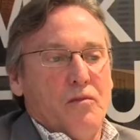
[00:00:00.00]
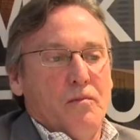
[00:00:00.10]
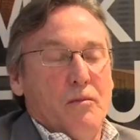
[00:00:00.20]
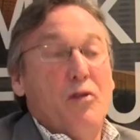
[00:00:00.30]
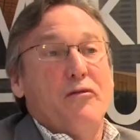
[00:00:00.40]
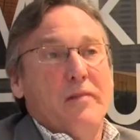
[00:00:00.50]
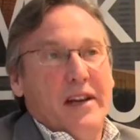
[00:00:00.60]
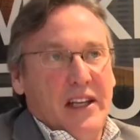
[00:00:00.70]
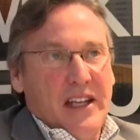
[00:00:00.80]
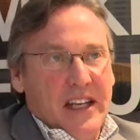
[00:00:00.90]
movement
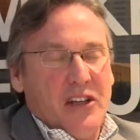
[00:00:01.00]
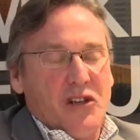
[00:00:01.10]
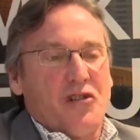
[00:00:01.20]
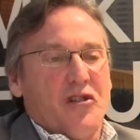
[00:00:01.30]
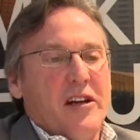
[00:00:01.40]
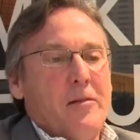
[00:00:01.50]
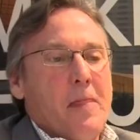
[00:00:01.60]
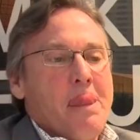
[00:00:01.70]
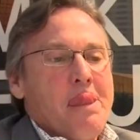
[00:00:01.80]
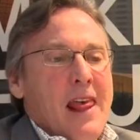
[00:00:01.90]
in the industry,
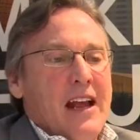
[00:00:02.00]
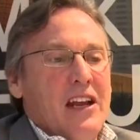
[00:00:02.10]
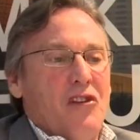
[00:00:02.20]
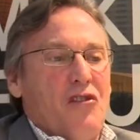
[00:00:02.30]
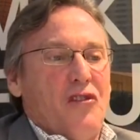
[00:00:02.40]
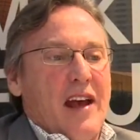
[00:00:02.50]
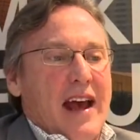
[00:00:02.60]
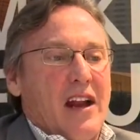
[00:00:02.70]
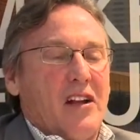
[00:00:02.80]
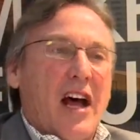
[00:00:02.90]
is
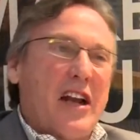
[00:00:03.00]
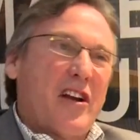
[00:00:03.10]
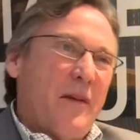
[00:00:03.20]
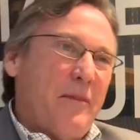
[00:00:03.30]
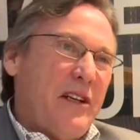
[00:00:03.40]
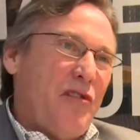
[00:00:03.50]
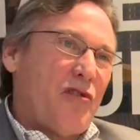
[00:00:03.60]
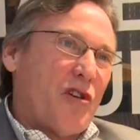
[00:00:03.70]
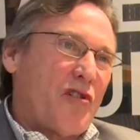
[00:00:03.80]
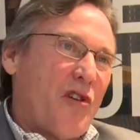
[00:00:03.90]
that a lot of companies
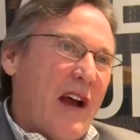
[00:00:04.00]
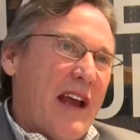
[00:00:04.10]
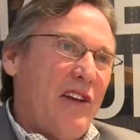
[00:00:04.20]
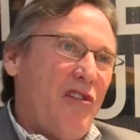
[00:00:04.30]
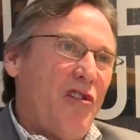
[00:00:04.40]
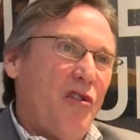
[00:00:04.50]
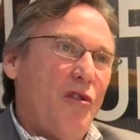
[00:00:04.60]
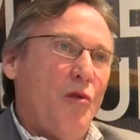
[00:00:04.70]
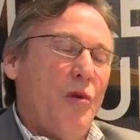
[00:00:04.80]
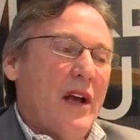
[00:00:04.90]
are trying
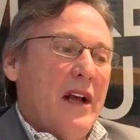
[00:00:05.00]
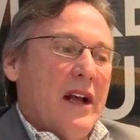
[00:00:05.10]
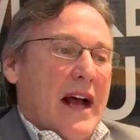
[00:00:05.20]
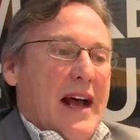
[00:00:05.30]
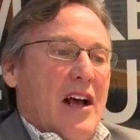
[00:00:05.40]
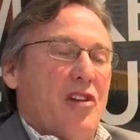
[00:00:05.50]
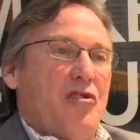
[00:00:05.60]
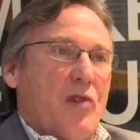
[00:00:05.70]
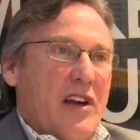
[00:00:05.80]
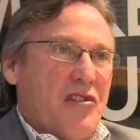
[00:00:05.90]
to
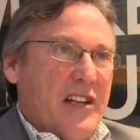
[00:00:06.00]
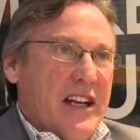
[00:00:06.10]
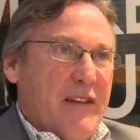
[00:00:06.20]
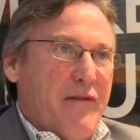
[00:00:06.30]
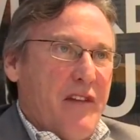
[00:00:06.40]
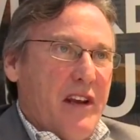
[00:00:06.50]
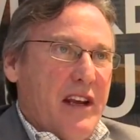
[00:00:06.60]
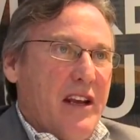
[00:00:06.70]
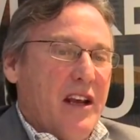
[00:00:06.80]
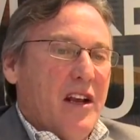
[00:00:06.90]
address
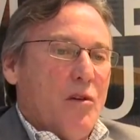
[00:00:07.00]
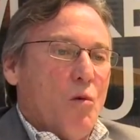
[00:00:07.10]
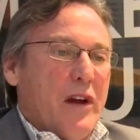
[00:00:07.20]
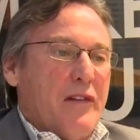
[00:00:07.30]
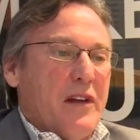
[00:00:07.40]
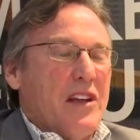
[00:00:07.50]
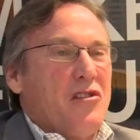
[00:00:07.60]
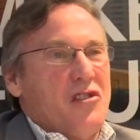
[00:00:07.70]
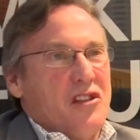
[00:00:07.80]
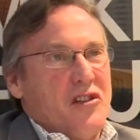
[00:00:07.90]
NFV with
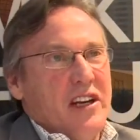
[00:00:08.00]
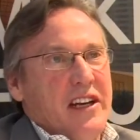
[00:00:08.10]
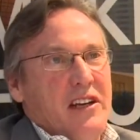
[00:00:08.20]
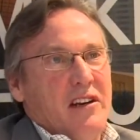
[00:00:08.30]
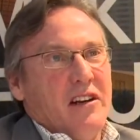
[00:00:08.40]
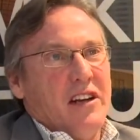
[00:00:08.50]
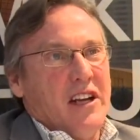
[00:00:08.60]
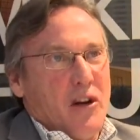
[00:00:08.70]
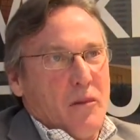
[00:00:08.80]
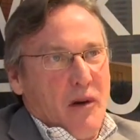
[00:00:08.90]
existing
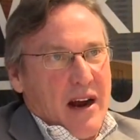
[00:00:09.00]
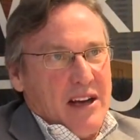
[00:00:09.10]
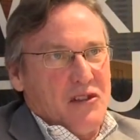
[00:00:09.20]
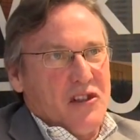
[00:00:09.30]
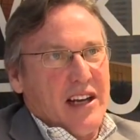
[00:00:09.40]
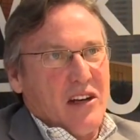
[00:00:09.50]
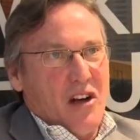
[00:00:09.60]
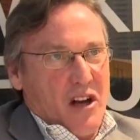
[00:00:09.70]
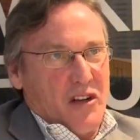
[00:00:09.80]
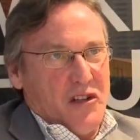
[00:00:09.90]
enterprise
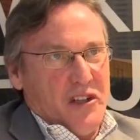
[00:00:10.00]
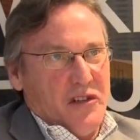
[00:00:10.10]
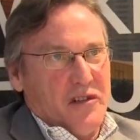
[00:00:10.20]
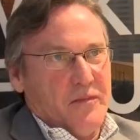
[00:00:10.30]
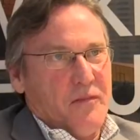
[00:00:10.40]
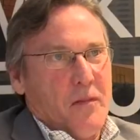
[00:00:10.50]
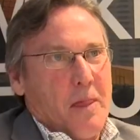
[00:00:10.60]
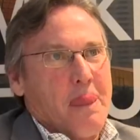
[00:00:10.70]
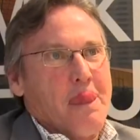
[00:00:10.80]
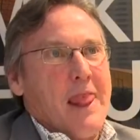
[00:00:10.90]
technologies.
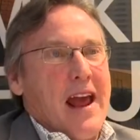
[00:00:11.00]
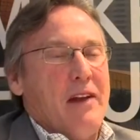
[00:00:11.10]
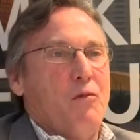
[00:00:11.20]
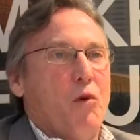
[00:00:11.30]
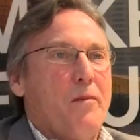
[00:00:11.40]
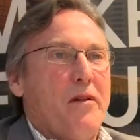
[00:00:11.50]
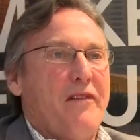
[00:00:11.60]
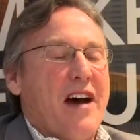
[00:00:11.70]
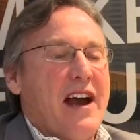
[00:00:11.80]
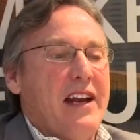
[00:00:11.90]
And we're
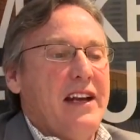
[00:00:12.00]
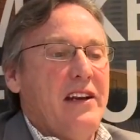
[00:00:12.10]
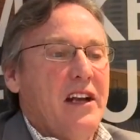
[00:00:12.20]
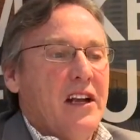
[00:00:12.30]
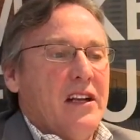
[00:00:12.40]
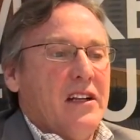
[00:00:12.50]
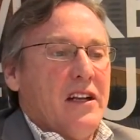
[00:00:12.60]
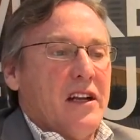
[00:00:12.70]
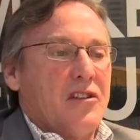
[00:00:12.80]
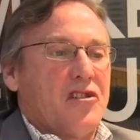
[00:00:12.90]
providing
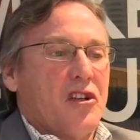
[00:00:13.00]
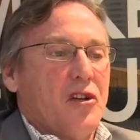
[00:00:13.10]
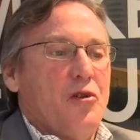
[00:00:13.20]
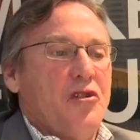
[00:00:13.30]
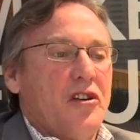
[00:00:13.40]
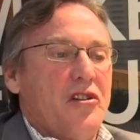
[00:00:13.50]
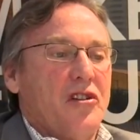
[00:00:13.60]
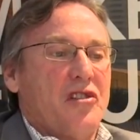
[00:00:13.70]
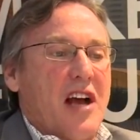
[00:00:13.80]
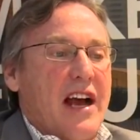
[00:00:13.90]
a solution
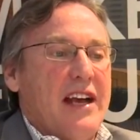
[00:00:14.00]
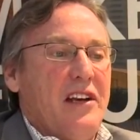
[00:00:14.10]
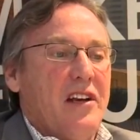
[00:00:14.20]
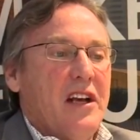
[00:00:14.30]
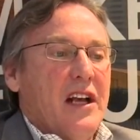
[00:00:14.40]
designed